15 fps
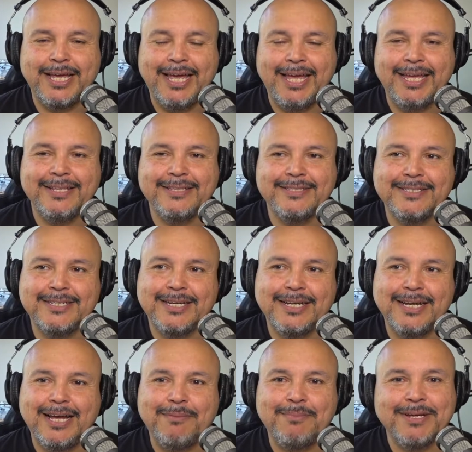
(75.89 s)
And
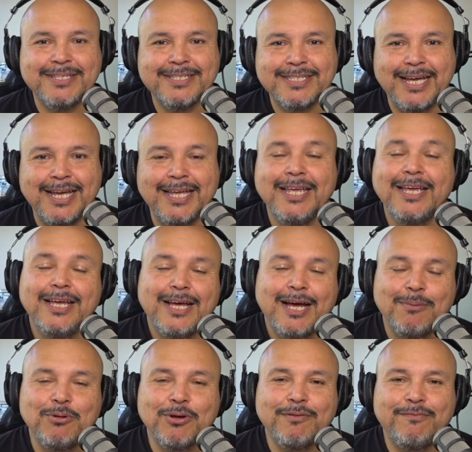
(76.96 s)
I must say,
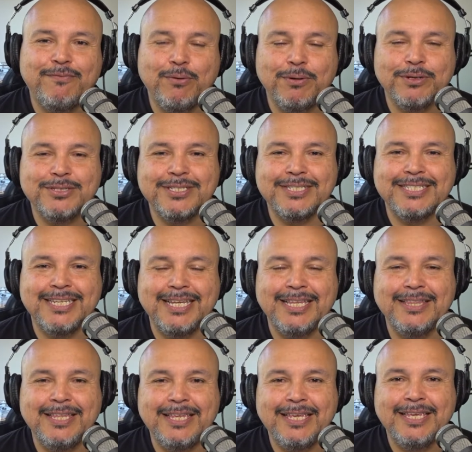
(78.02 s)
I'm looking forward to seeing
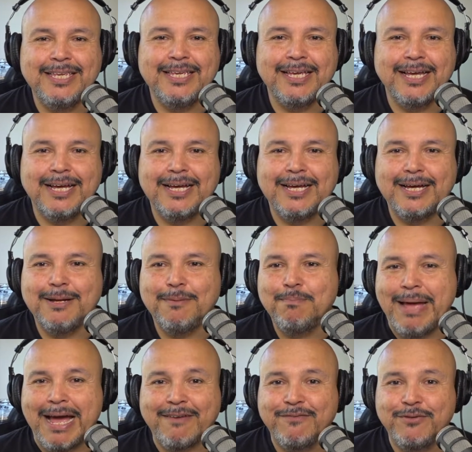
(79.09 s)
the
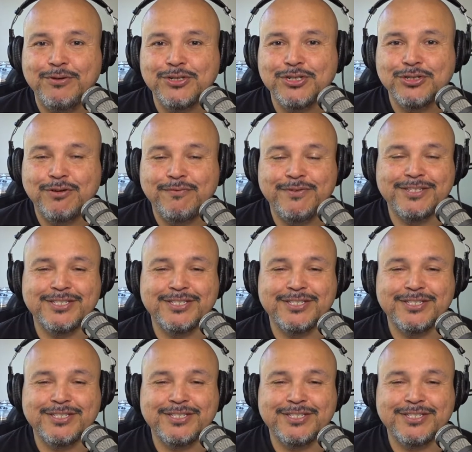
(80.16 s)
Mac version of it.